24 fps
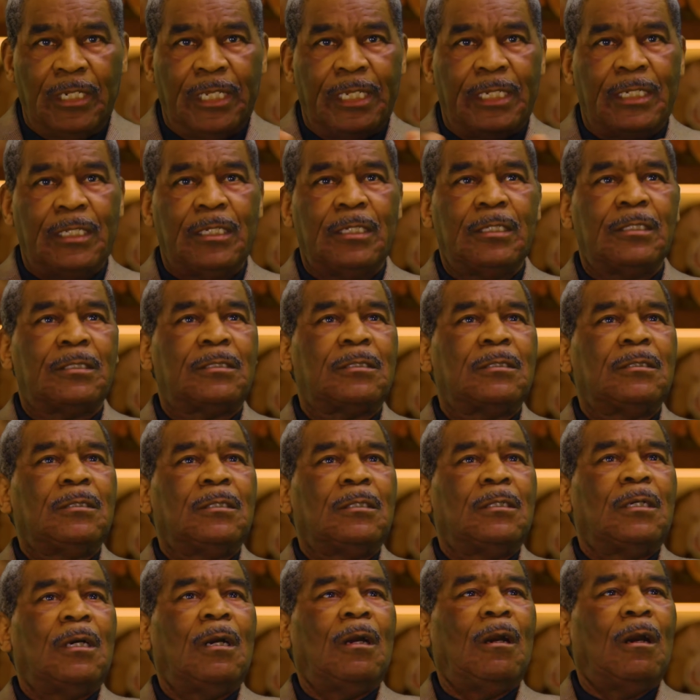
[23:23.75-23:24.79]
ladies
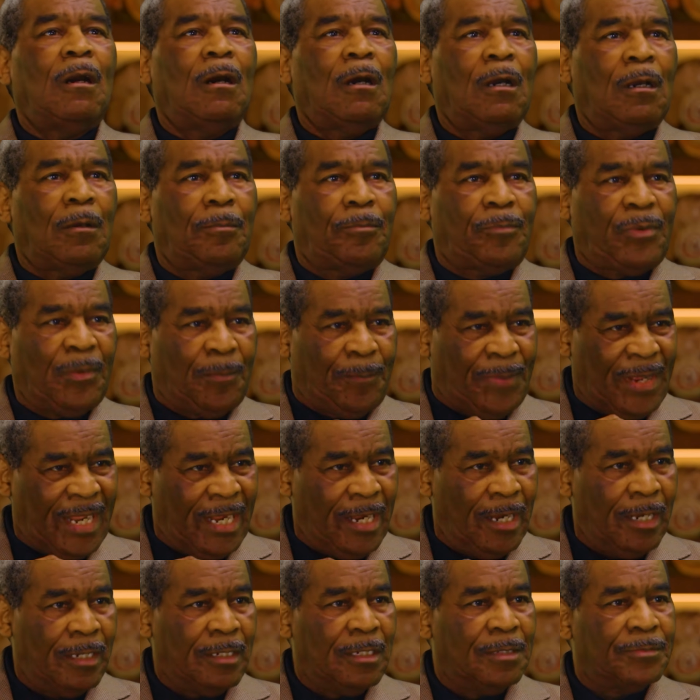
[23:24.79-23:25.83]
are
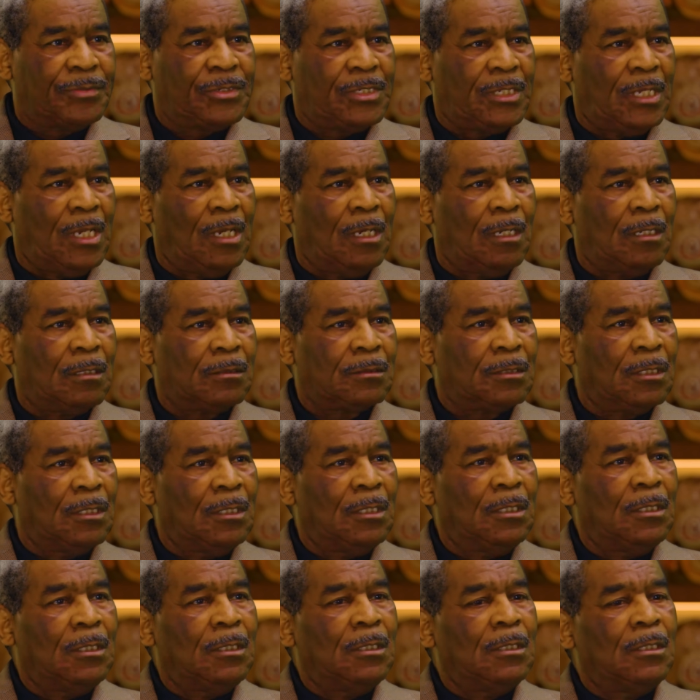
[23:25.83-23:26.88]
preparing themselves
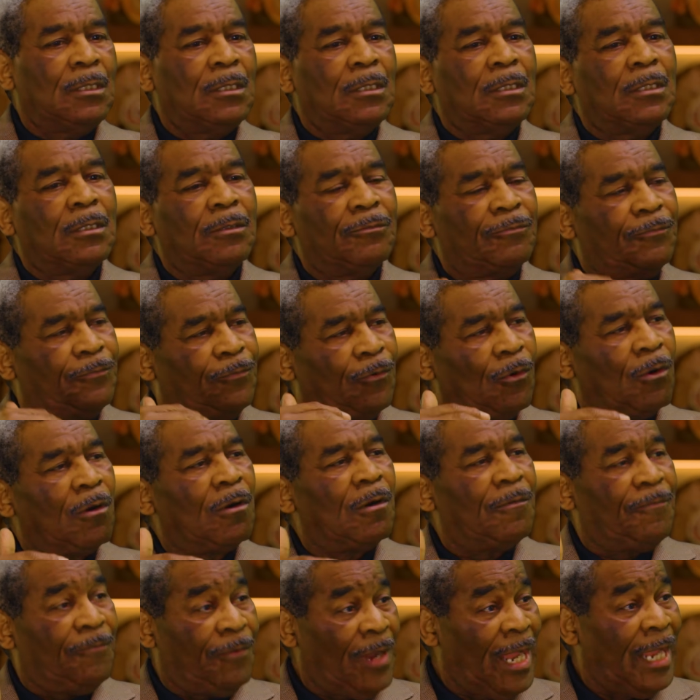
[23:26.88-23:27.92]

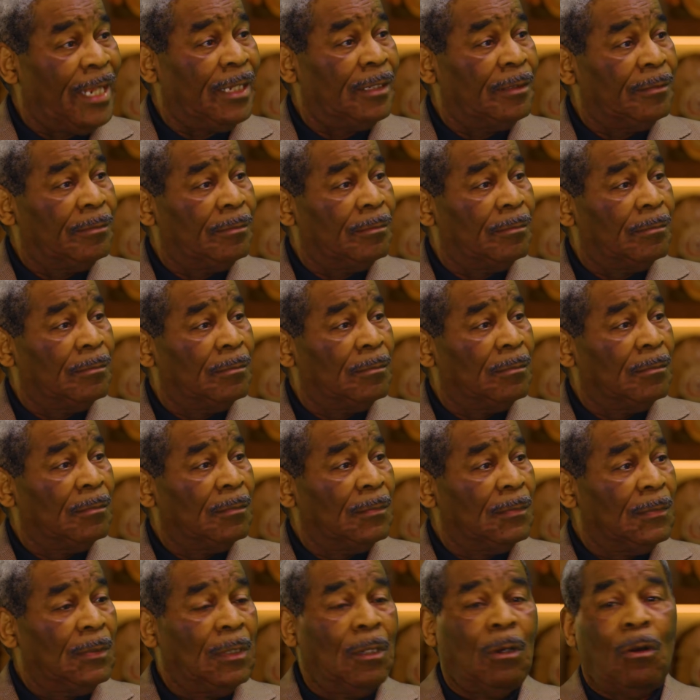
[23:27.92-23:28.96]
for a fight
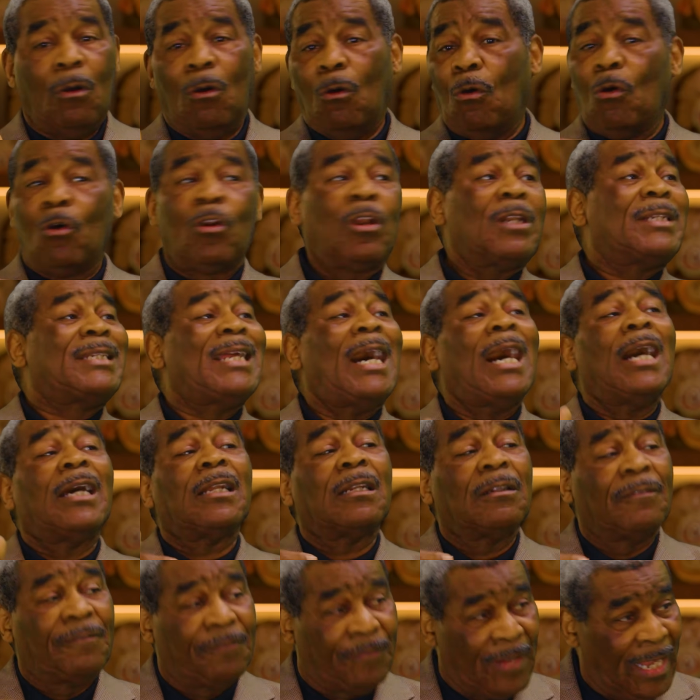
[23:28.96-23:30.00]
or a
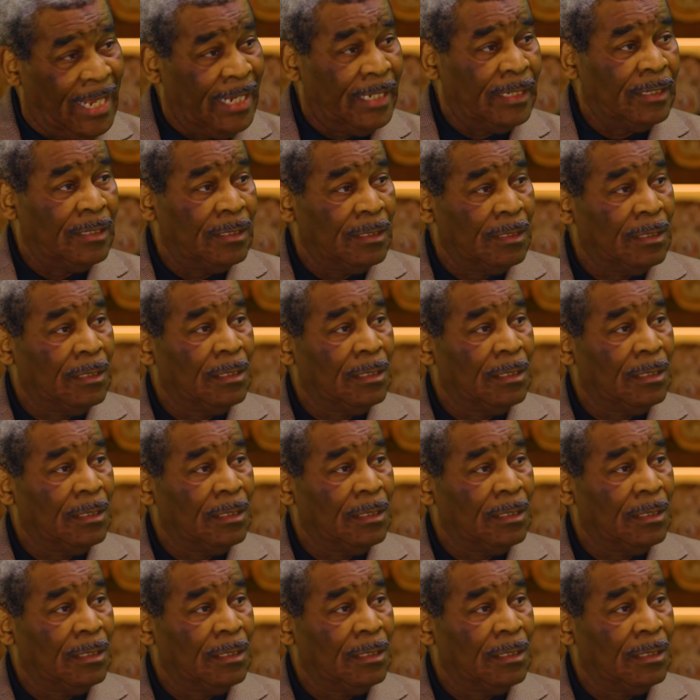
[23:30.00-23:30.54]
title fight,